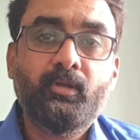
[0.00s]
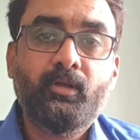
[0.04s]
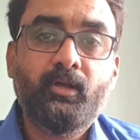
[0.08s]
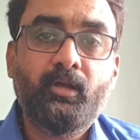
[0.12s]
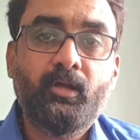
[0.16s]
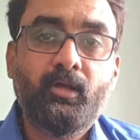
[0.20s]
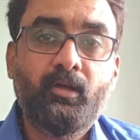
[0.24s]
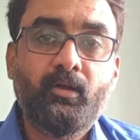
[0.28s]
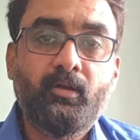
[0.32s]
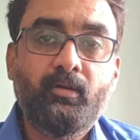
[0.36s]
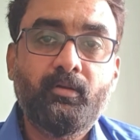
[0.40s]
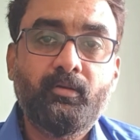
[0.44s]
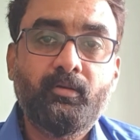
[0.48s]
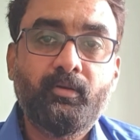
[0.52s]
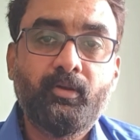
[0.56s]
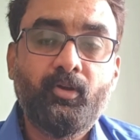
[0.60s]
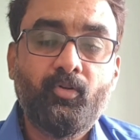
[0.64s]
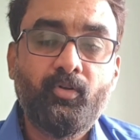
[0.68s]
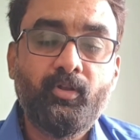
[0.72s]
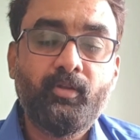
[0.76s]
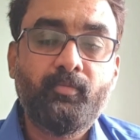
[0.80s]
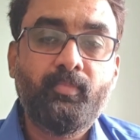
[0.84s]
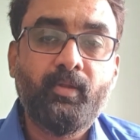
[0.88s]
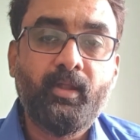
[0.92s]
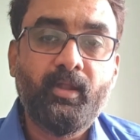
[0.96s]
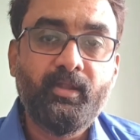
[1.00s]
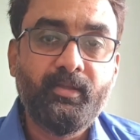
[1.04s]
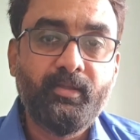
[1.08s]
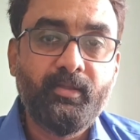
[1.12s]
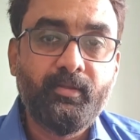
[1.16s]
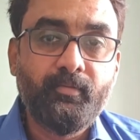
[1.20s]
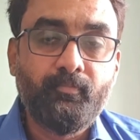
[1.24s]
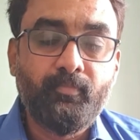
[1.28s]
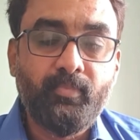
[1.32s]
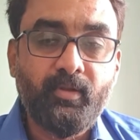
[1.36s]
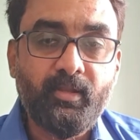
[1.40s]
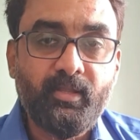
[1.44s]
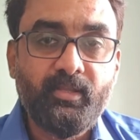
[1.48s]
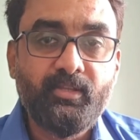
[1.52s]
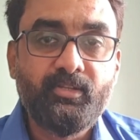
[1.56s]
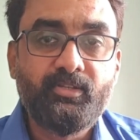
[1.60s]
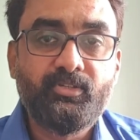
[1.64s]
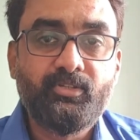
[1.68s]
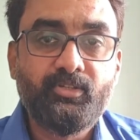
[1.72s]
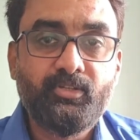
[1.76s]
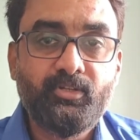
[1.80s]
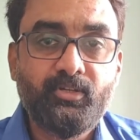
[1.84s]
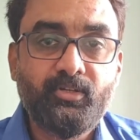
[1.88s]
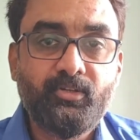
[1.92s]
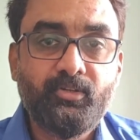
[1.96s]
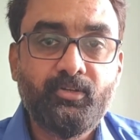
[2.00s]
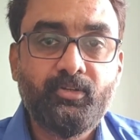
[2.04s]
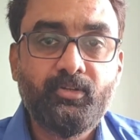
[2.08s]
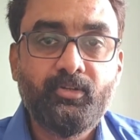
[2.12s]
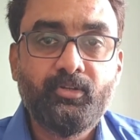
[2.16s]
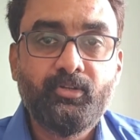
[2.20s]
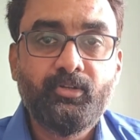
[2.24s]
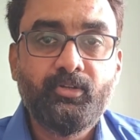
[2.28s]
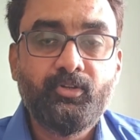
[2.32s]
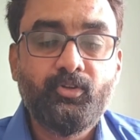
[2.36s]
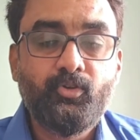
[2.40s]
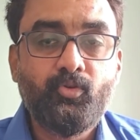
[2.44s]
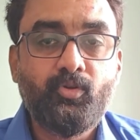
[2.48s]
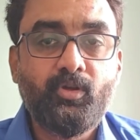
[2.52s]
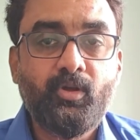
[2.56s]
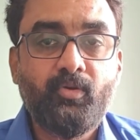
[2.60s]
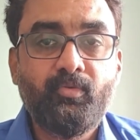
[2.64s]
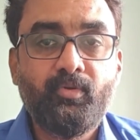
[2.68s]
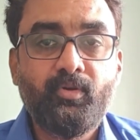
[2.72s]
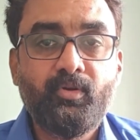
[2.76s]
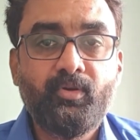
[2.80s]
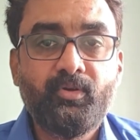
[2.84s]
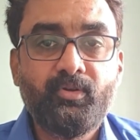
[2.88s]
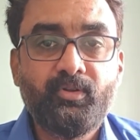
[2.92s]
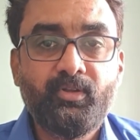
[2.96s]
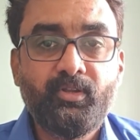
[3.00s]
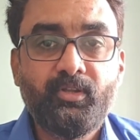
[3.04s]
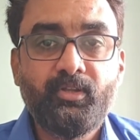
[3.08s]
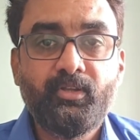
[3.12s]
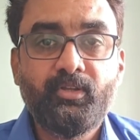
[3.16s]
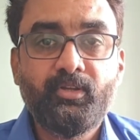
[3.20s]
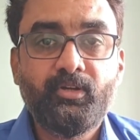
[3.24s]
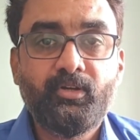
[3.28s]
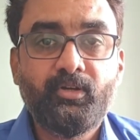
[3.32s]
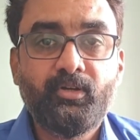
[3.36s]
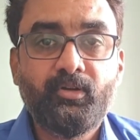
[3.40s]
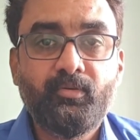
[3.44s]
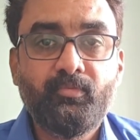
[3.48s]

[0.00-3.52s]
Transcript: audit planning in place to cover the